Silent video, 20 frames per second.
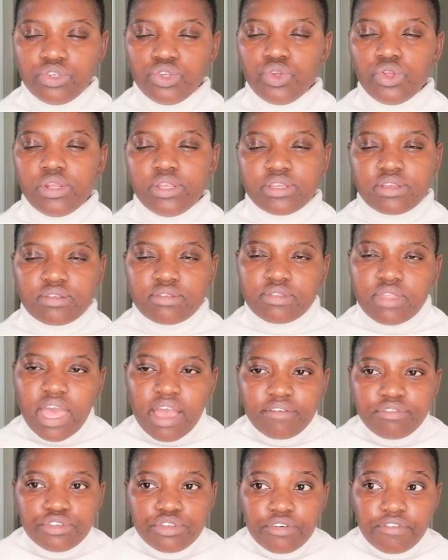You just
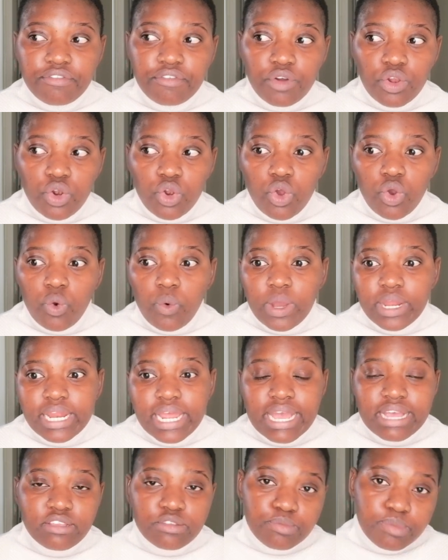have to follow what
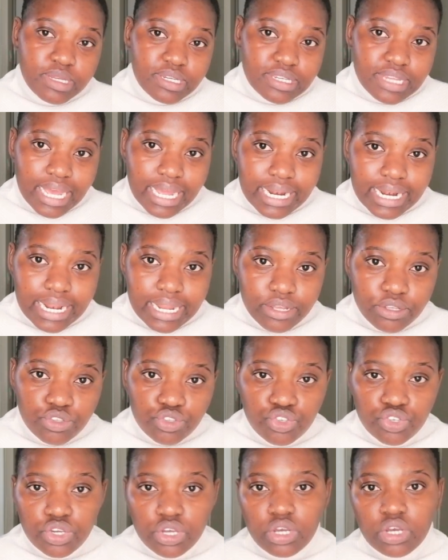has been done
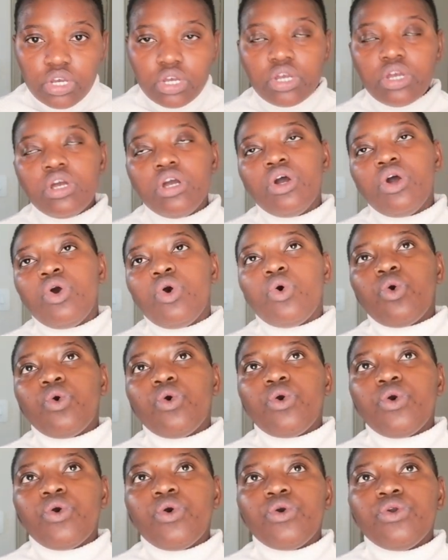last year
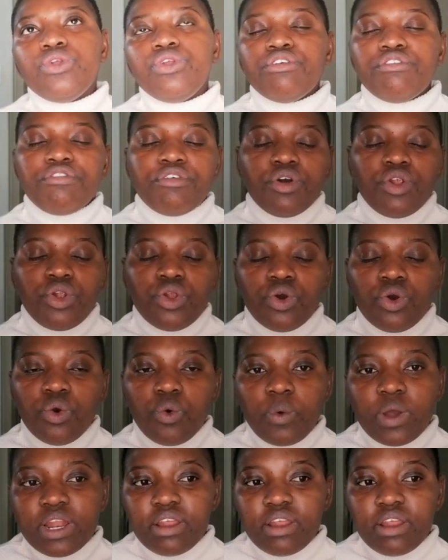or you follow